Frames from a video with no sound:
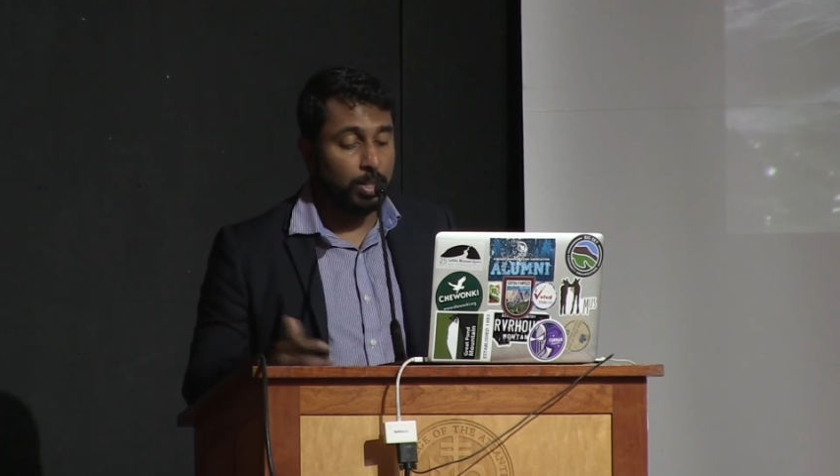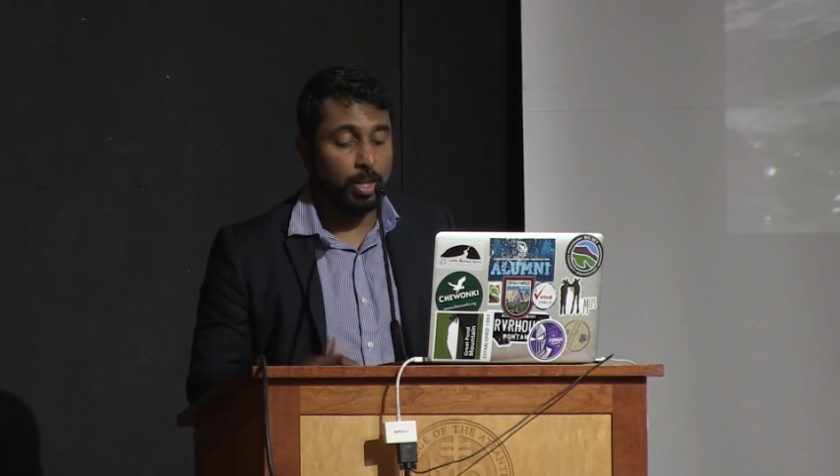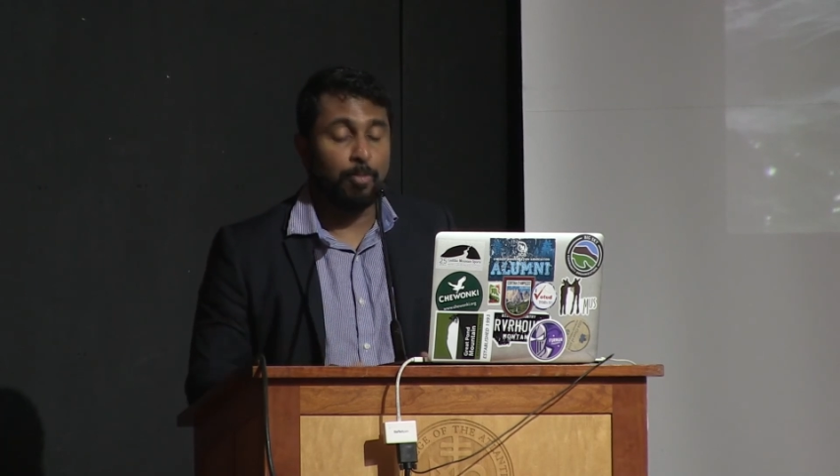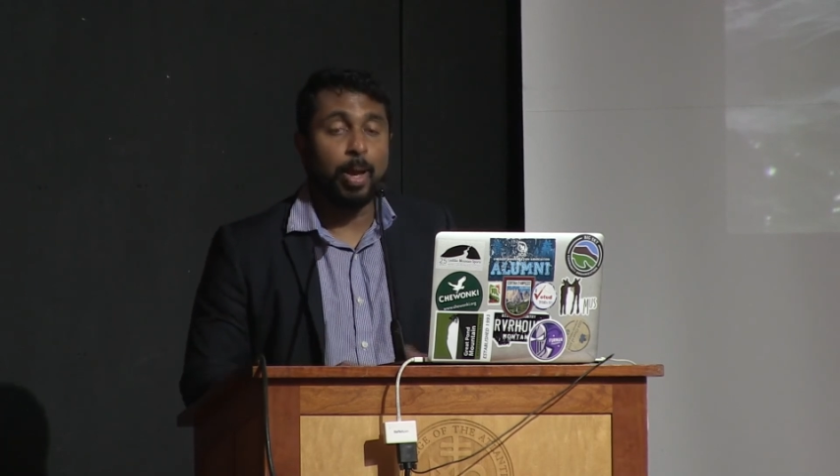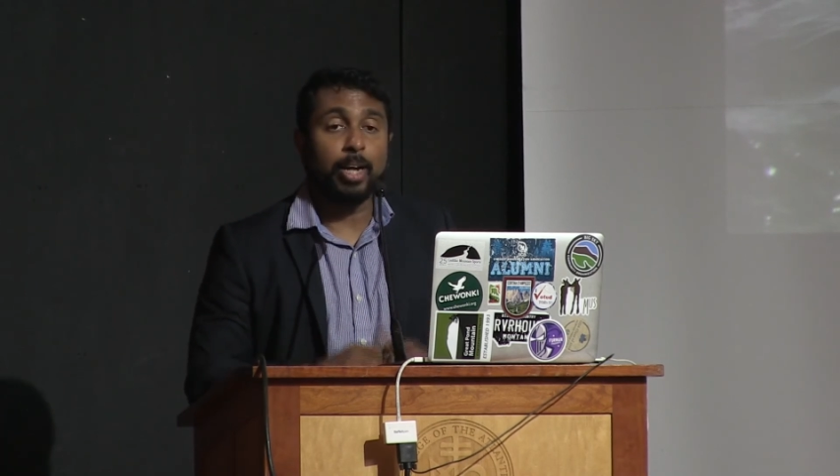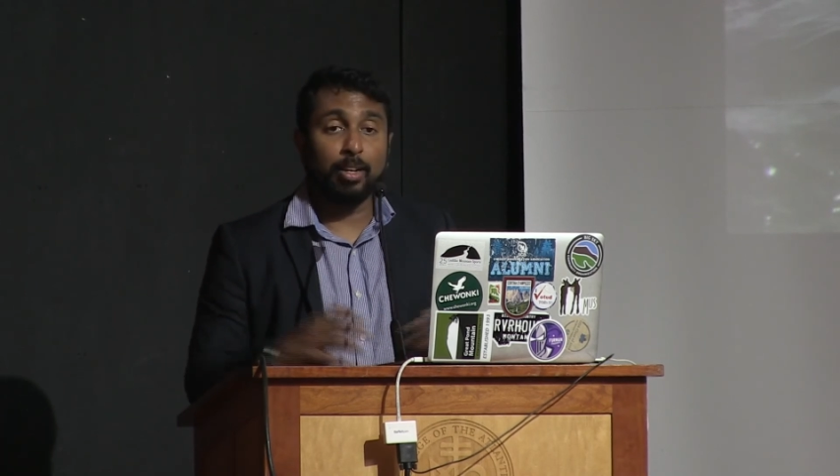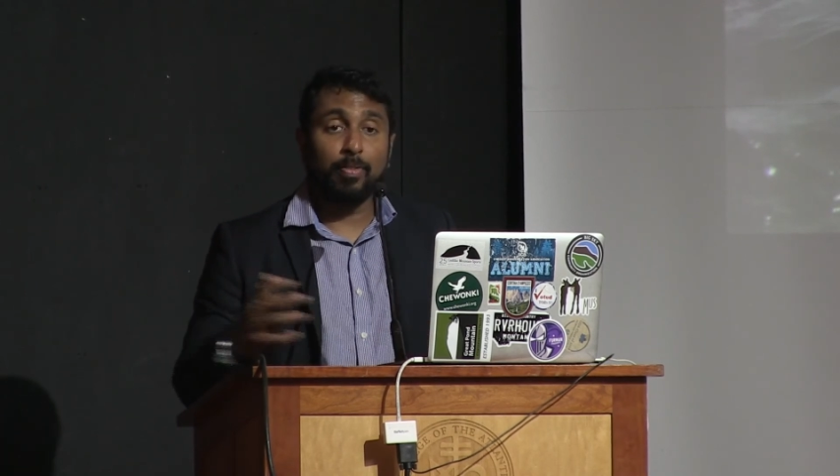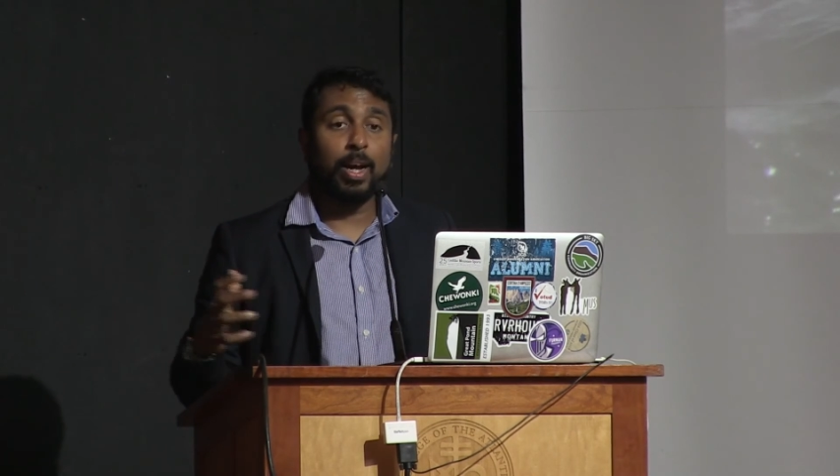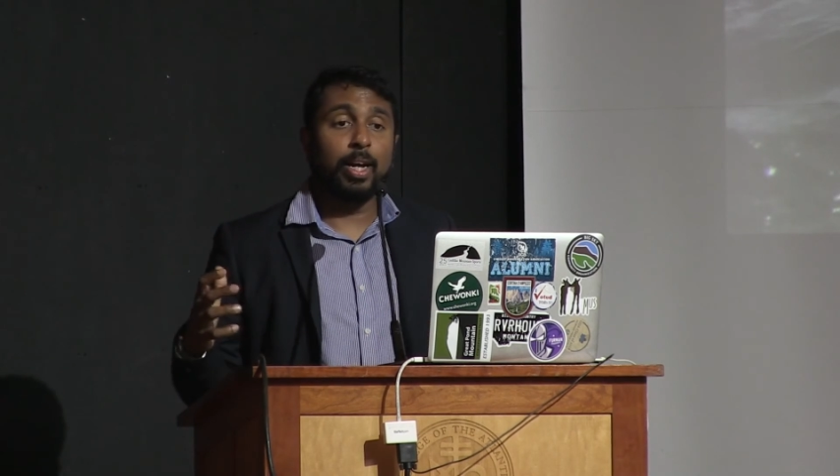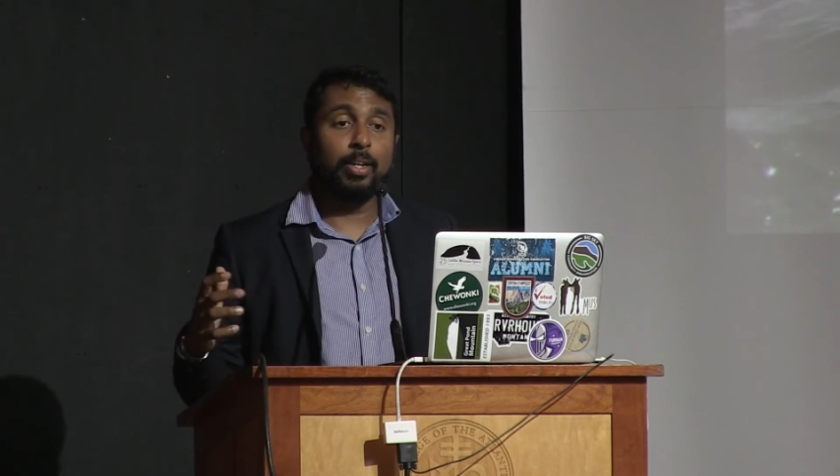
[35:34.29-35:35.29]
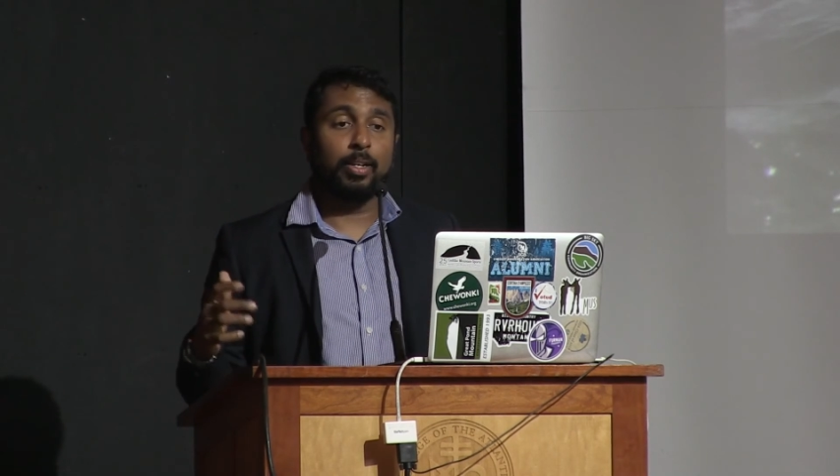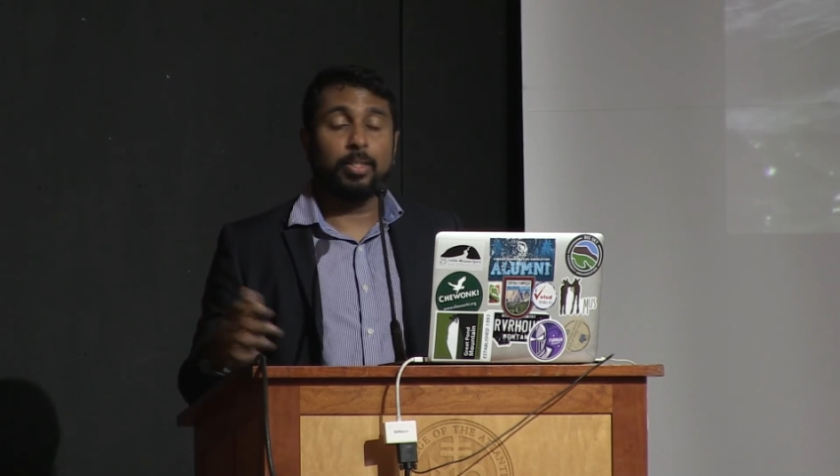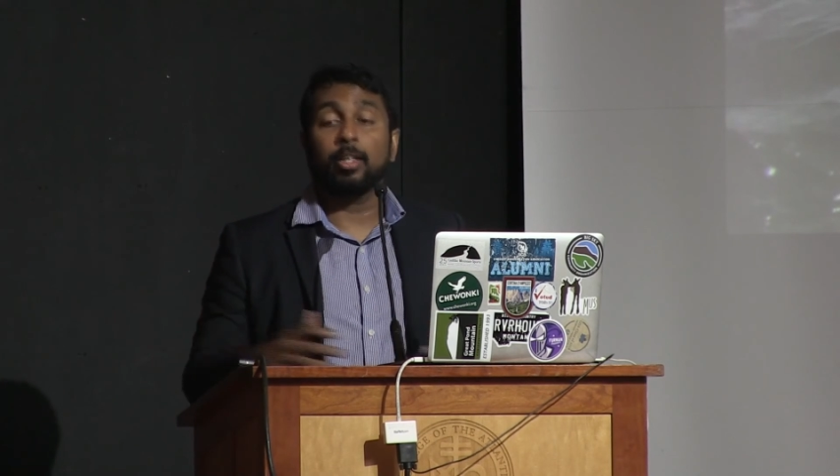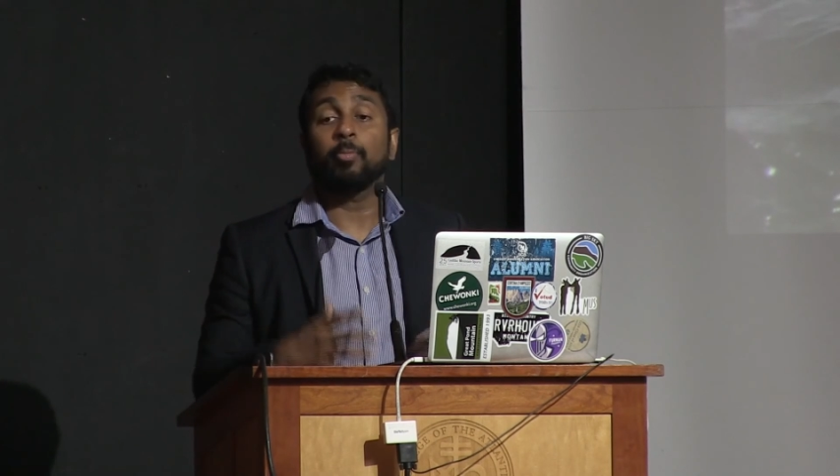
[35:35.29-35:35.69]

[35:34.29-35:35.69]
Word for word: they've magnified in some